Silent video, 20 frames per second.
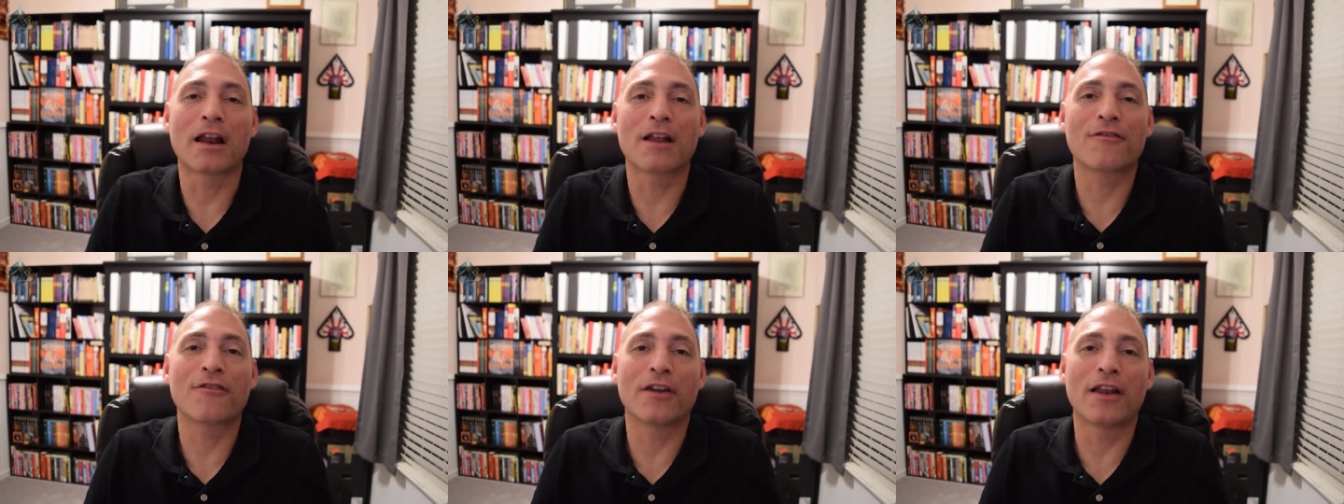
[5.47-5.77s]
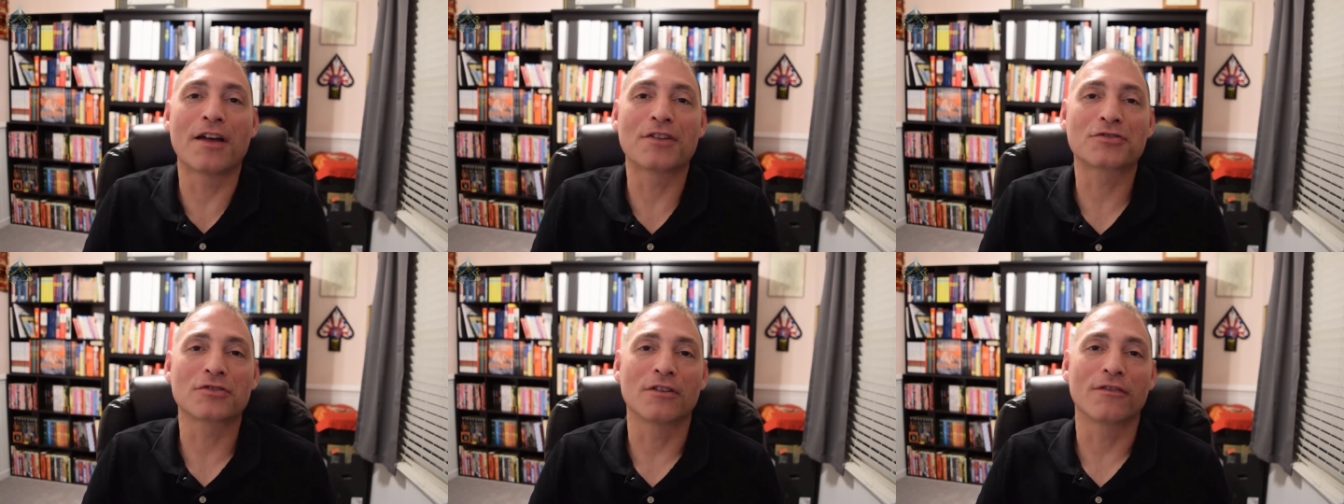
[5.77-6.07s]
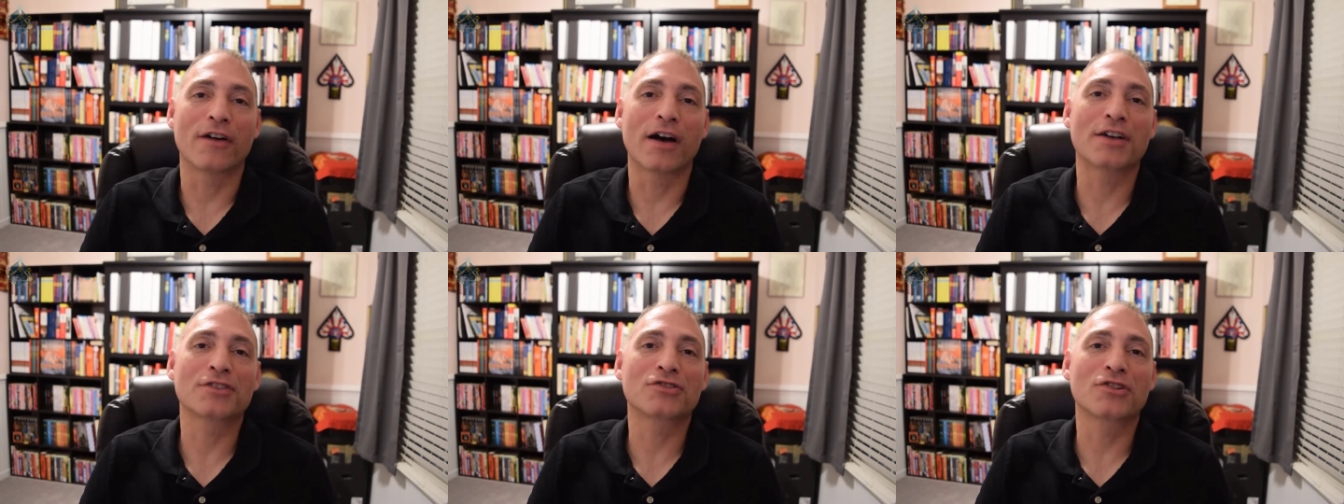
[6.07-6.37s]
not a financial
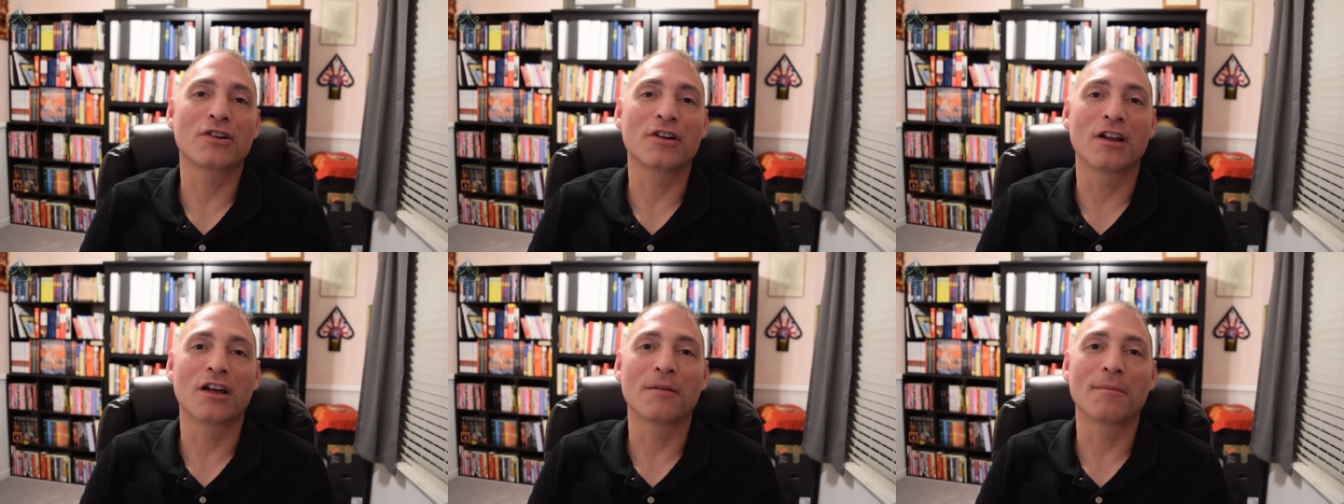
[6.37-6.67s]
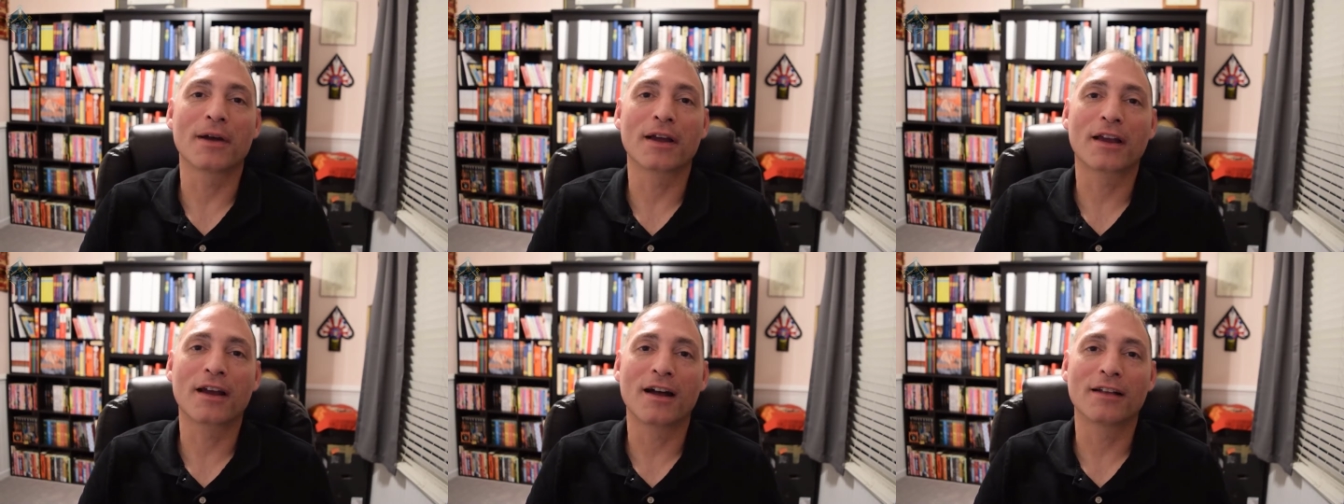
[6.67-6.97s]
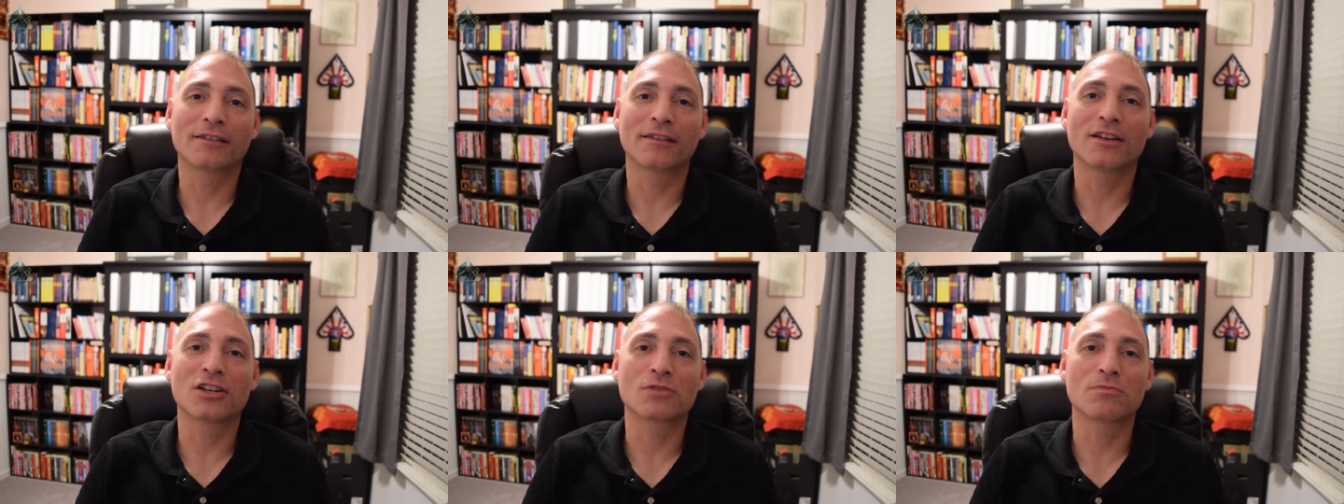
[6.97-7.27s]
advisor, and none of my
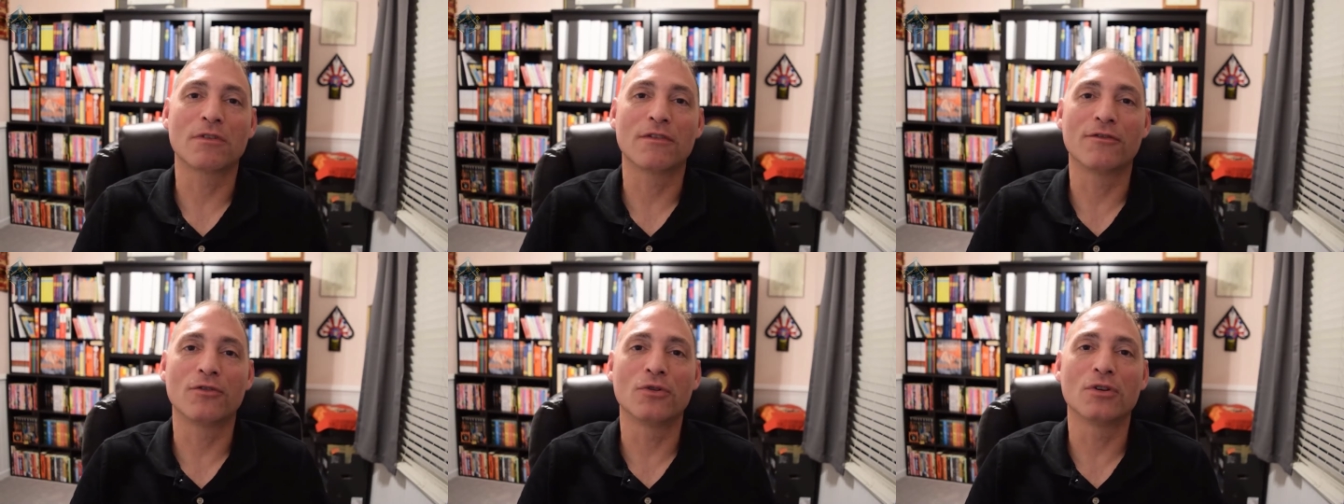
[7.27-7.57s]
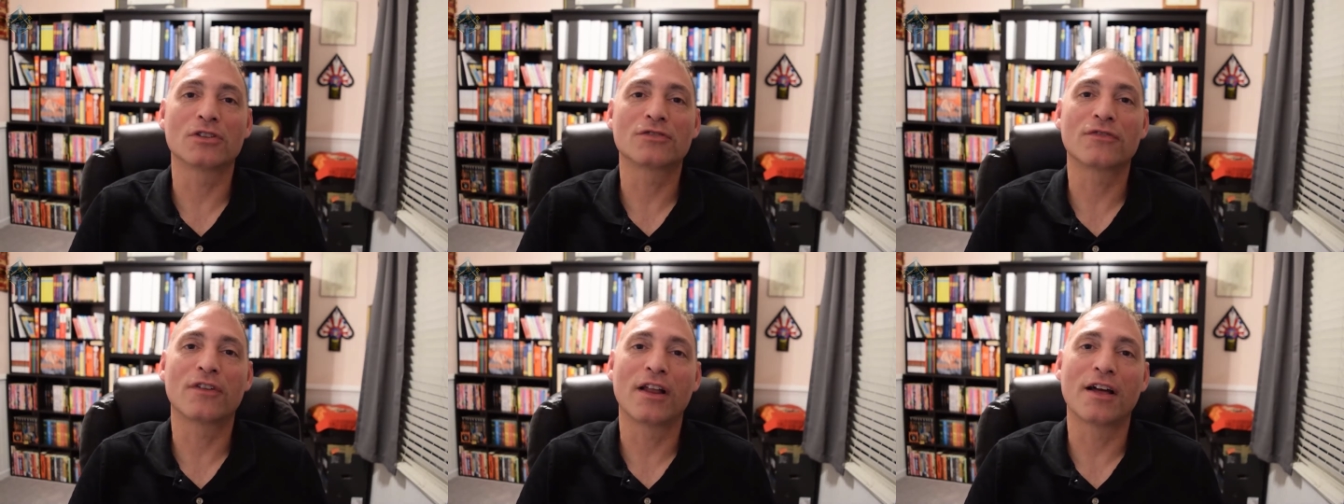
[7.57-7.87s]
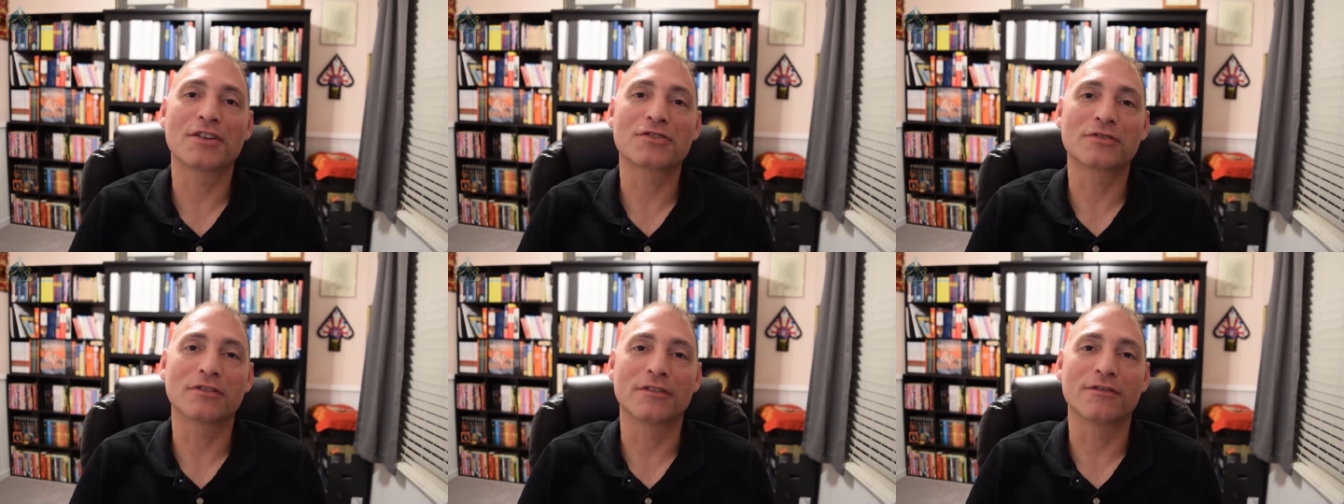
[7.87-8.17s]
content should be viewed as
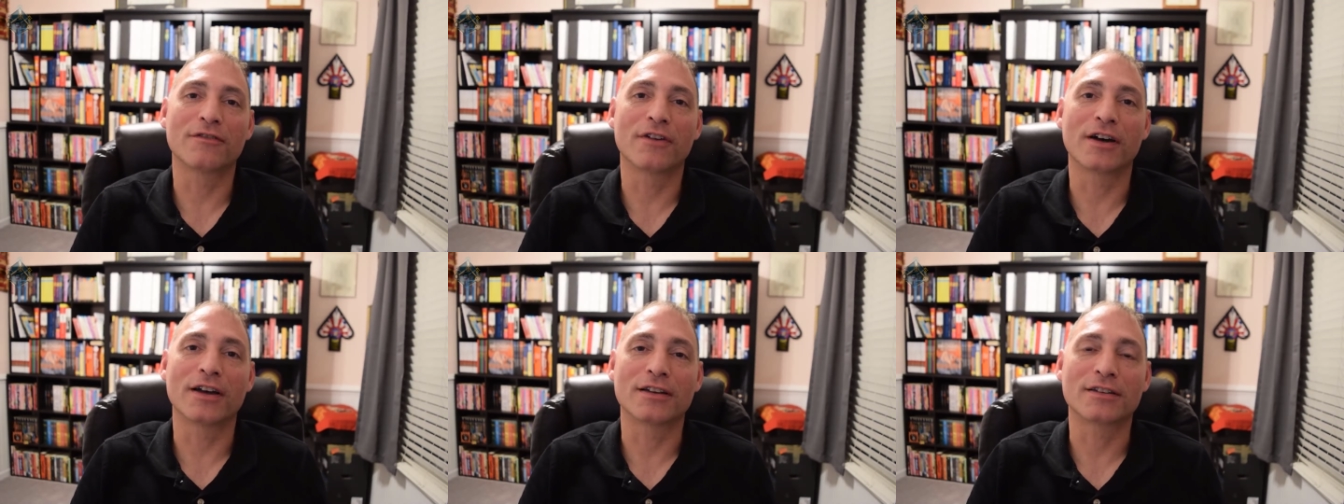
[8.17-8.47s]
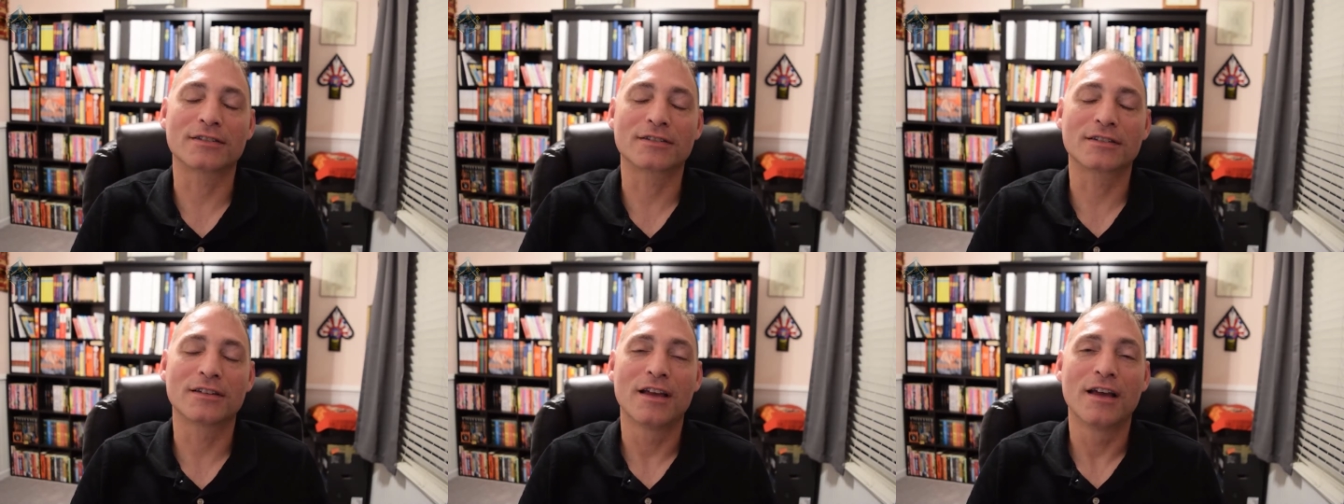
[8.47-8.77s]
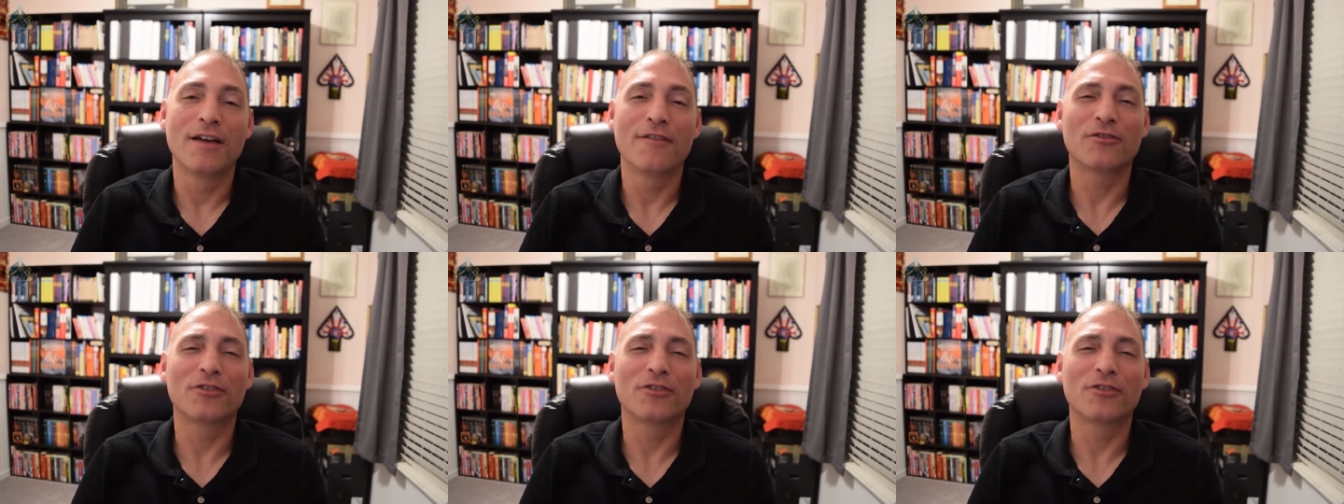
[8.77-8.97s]
financial advice.